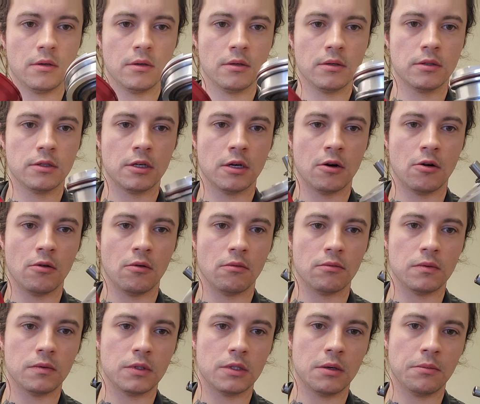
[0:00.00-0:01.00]
So
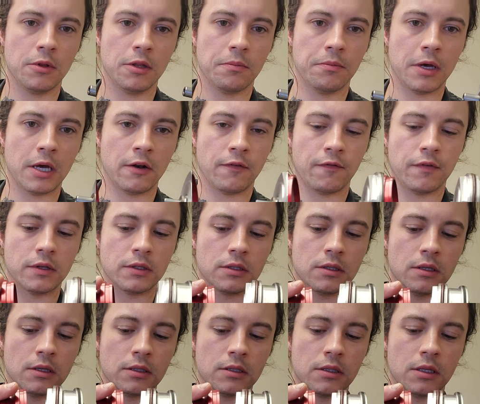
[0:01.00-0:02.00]
some of the benefits of
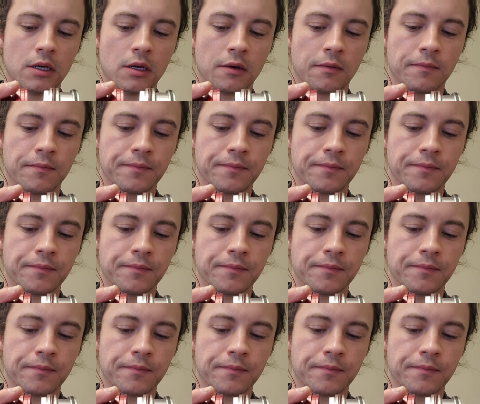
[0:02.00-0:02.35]
this thing